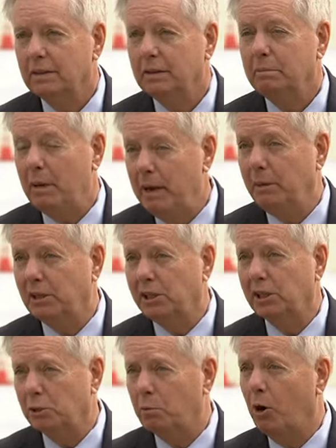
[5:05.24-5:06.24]
maybe
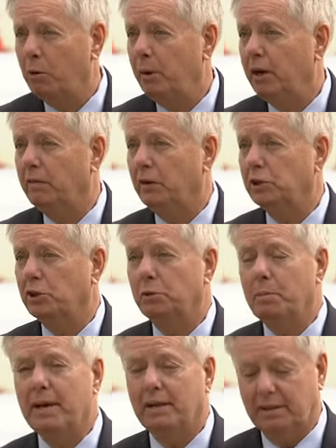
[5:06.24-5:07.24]
since Marbury versus
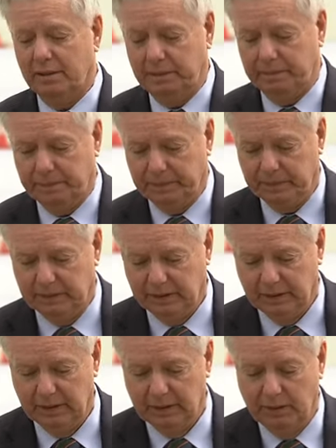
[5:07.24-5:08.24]
Medicine.
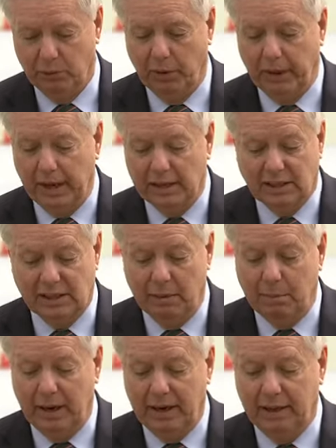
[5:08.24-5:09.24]
Well, that's
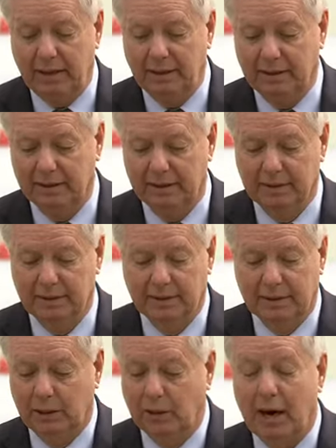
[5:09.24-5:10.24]
somebody
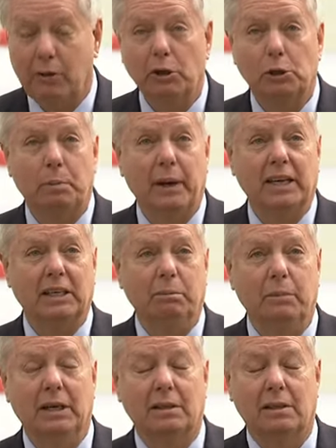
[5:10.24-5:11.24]
who I respect
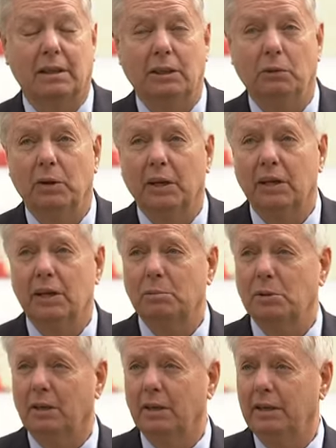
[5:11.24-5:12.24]
immensely when it
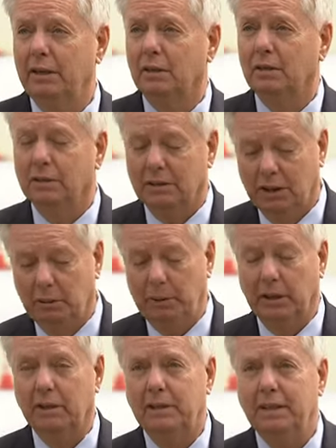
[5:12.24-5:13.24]
comes to legal
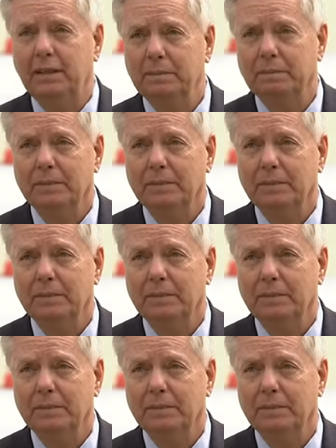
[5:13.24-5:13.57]
ability,